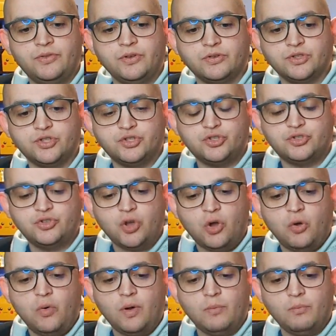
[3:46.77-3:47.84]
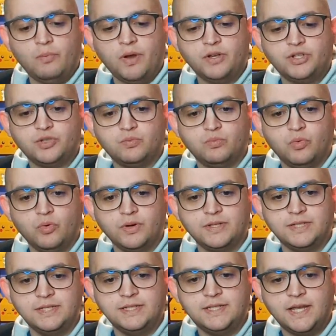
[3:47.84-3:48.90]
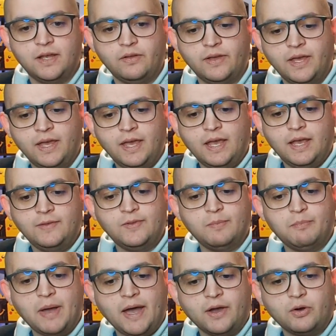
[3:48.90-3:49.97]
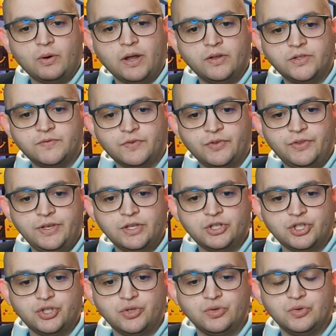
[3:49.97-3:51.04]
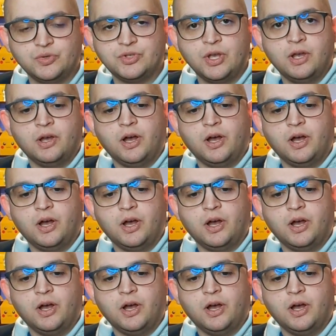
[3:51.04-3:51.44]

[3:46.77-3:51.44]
There's so much more detail in the backgrounds for the issues.